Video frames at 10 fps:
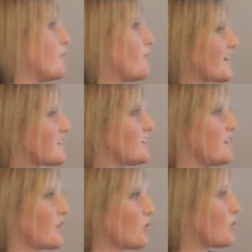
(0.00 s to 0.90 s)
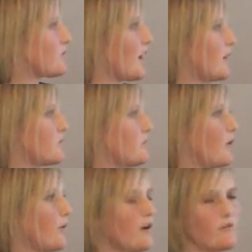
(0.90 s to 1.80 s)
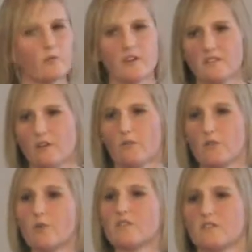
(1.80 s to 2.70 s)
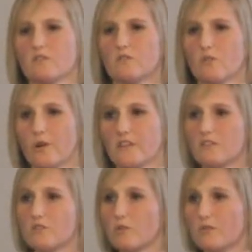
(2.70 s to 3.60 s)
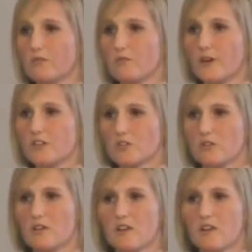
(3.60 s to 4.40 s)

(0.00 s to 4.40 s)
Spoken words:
But at all times, be aware of the risks of storing this sort of information.